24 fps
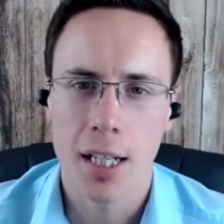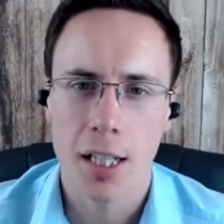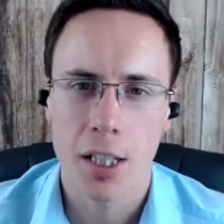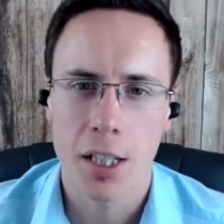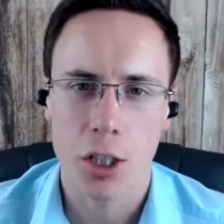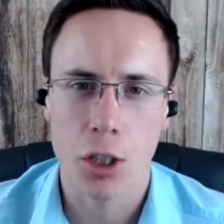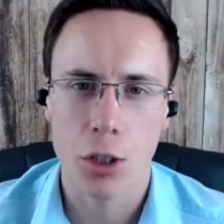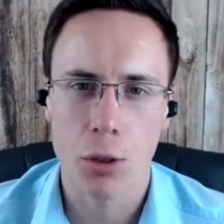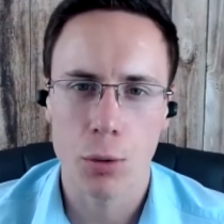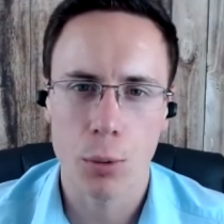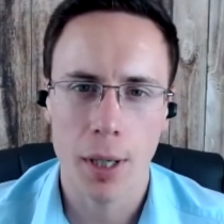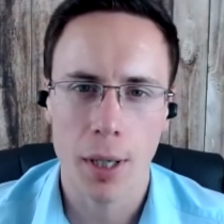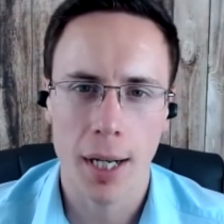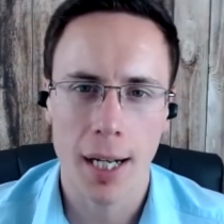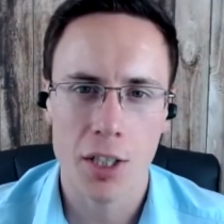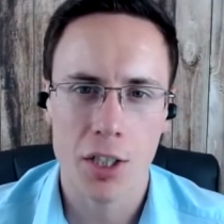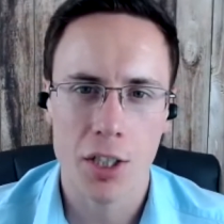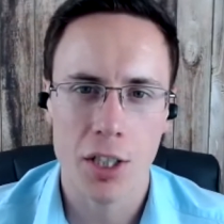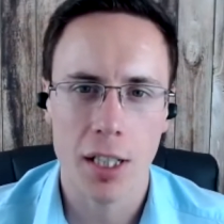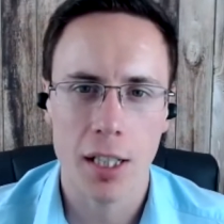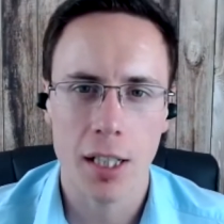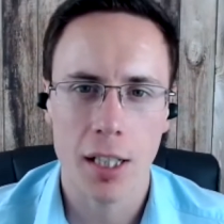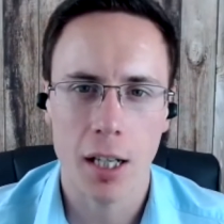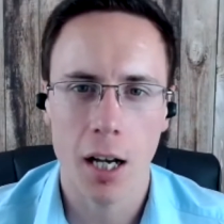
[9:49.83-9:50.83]
you were
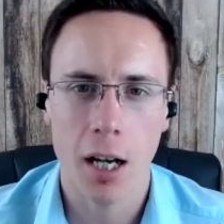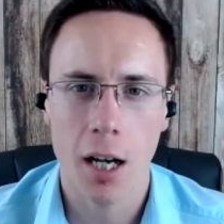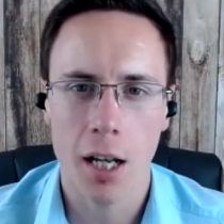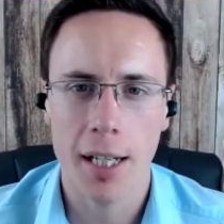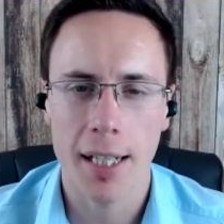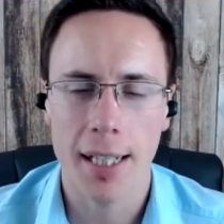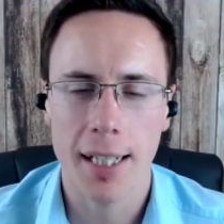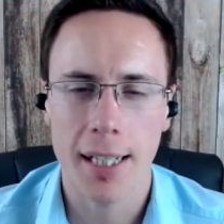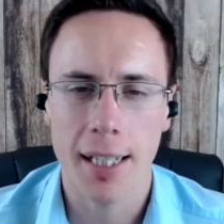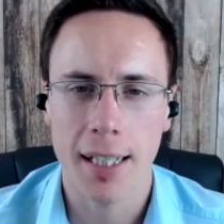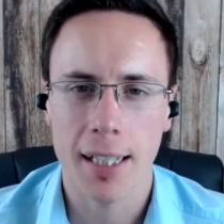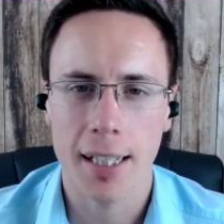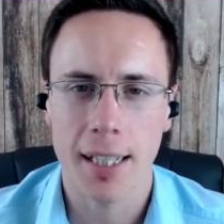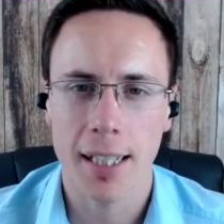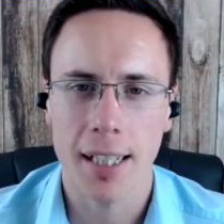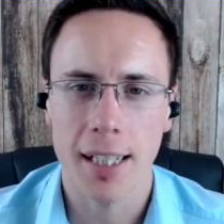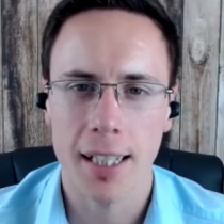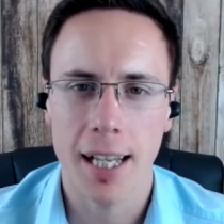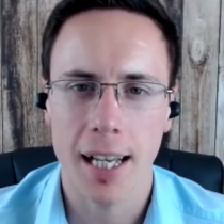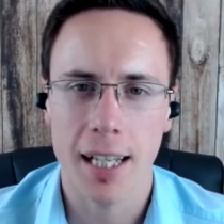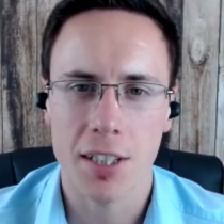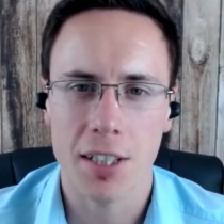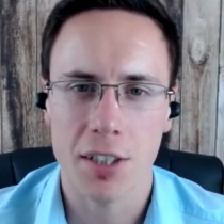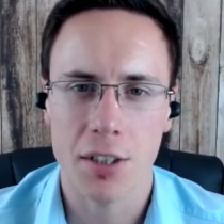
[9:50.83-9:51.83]
actually earning
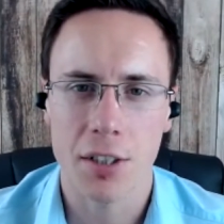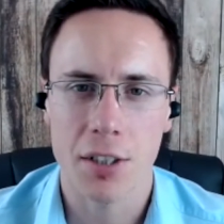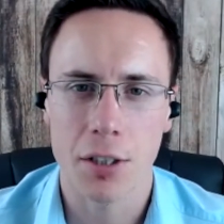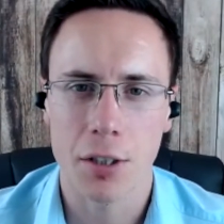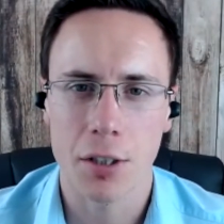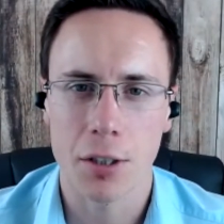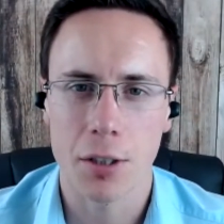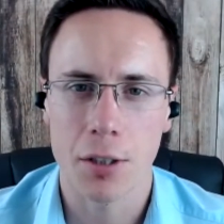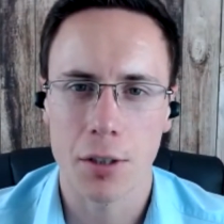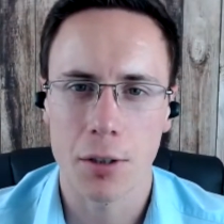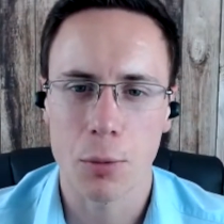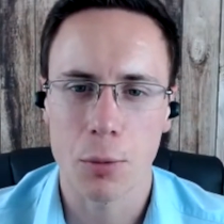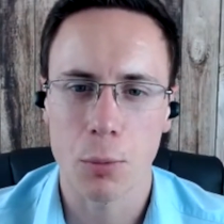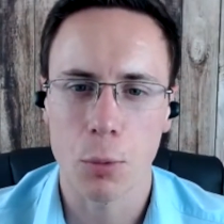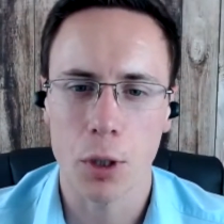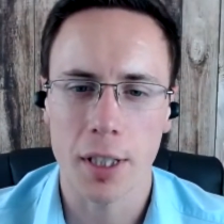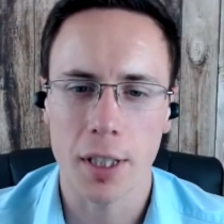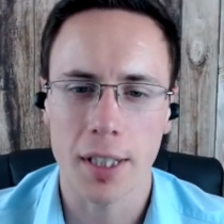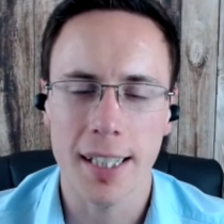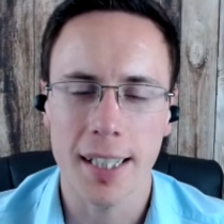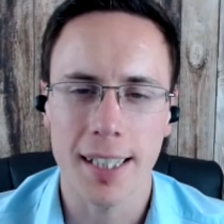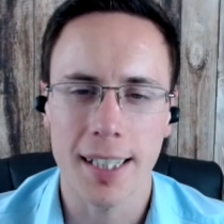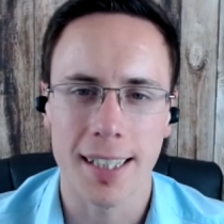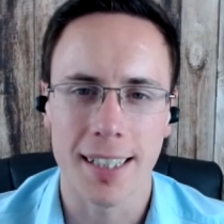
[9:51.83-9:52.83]
less than, than what you
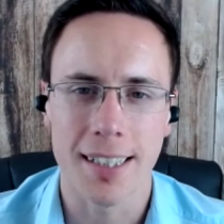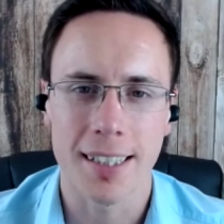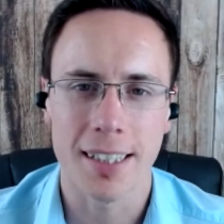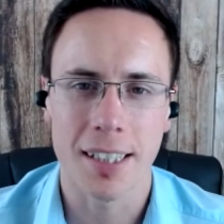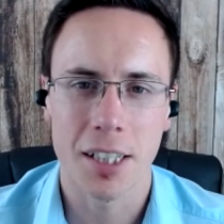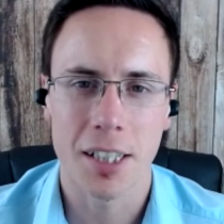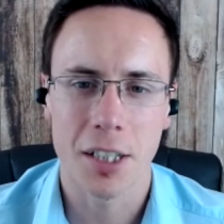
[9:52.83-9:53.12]
needed.